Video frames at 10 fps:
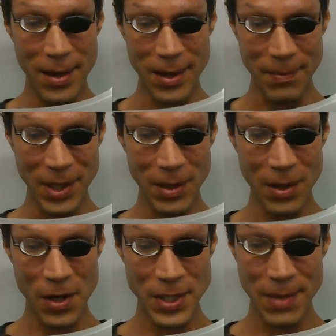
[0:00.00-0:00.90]
Let me
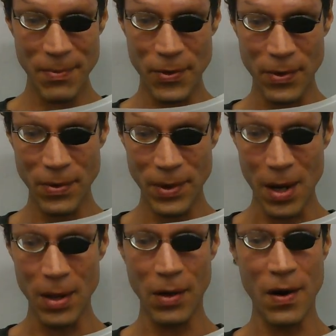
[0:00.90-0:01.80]
enlarge them through the
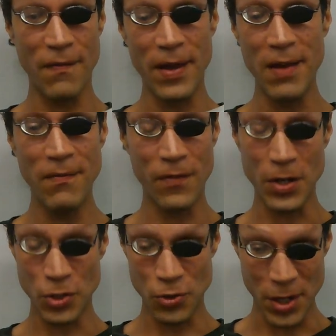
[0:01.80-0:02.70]
holograph
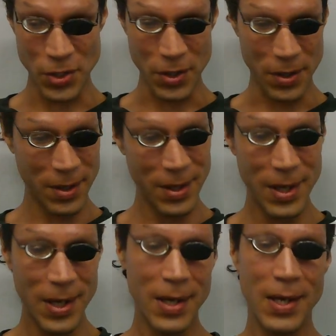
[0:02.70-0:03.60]
infrastructure."
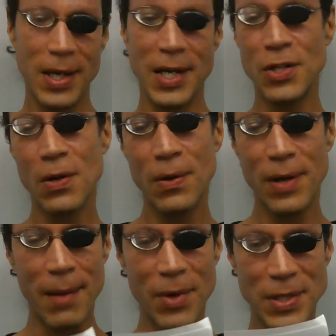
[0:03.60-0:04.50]
Eternal
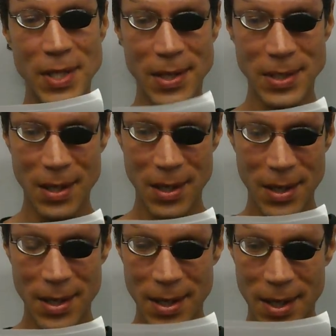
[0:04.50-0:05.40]
Nightmare says,
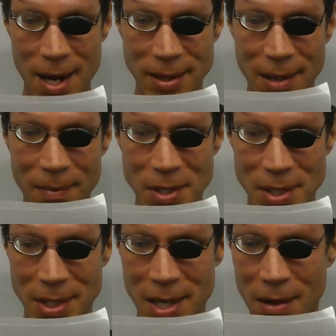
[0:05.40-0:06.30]
"Got the
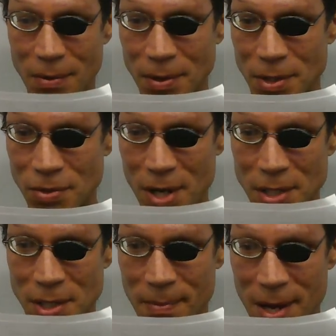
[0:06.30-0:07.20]
images. Now we'll
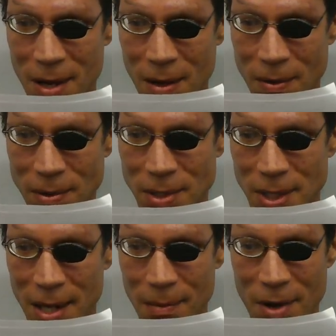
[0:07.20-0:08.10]
stretch them out to
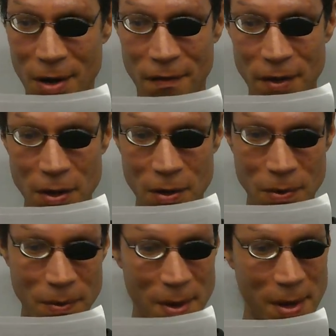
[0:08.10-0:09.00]
get a better
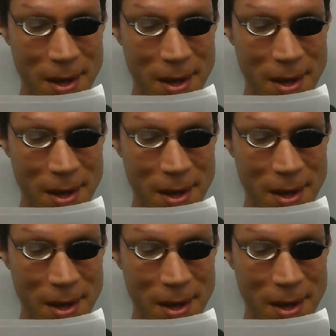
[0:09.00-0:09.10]
view."